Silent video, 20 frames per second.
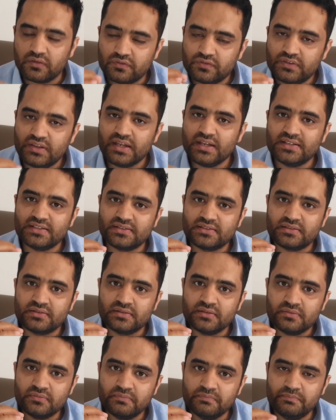If
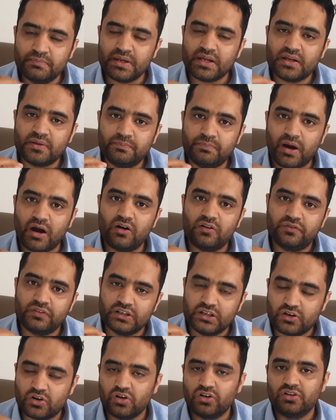these big,
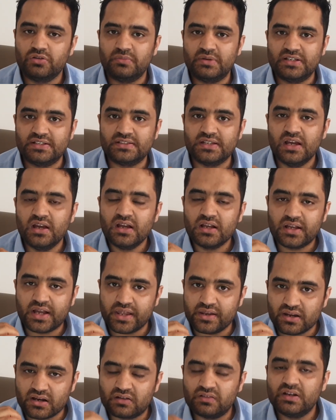powerful economies
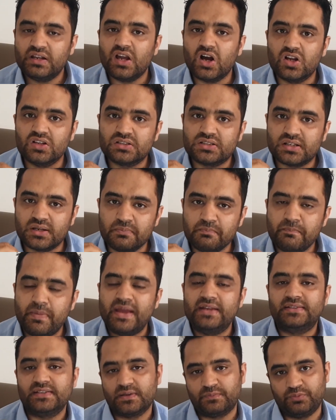can agree on some
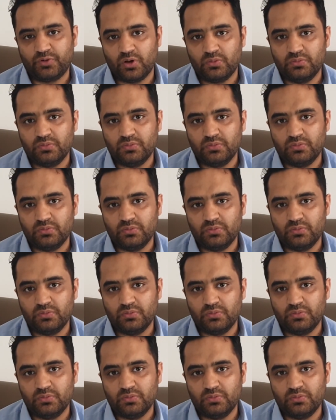basic